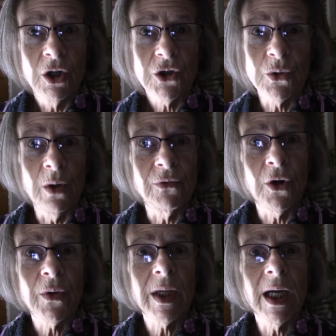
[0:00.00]
So I've
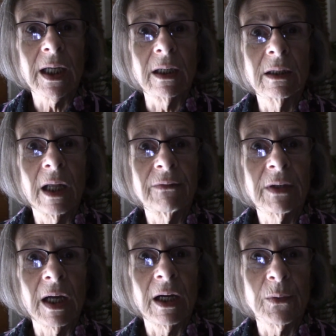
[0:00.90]
already got
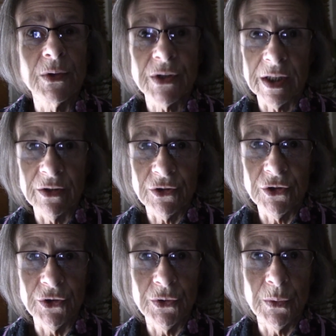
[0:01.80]
11 hours
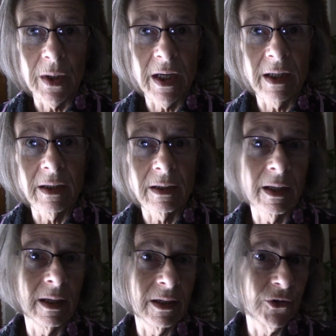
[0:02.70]
into
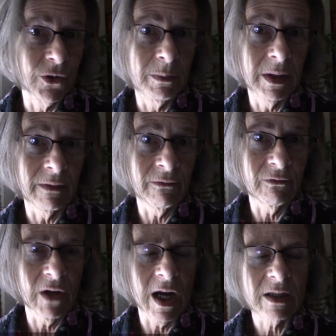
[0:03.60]
an intermittent
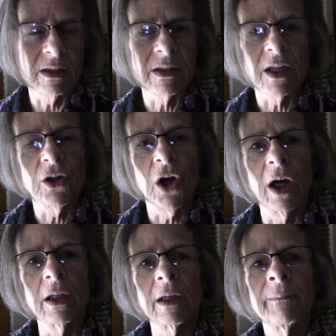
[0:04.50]
fast, as they
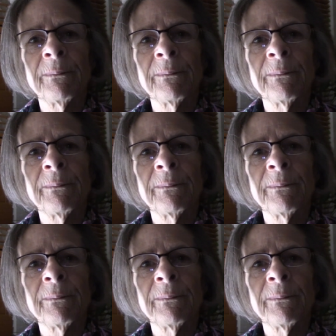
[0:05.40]
call it.